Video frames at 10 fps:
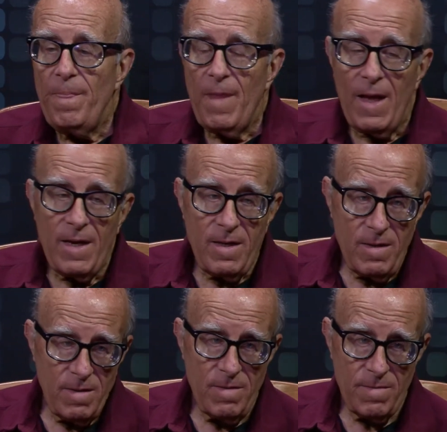any
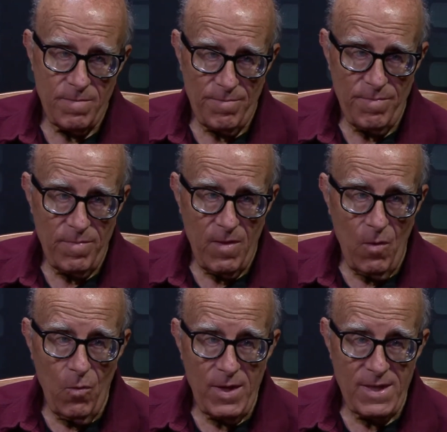
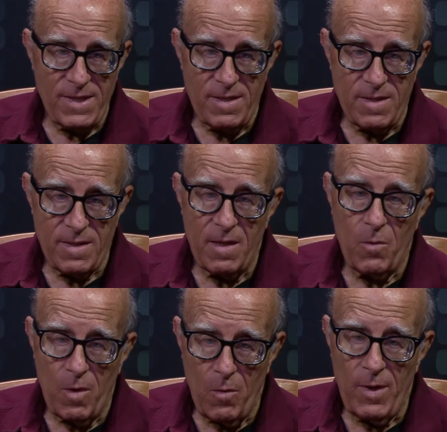witnesses, there
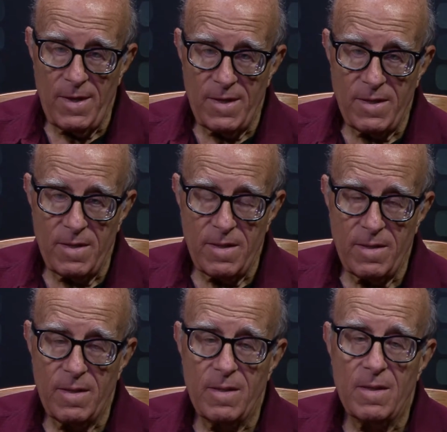were witnesses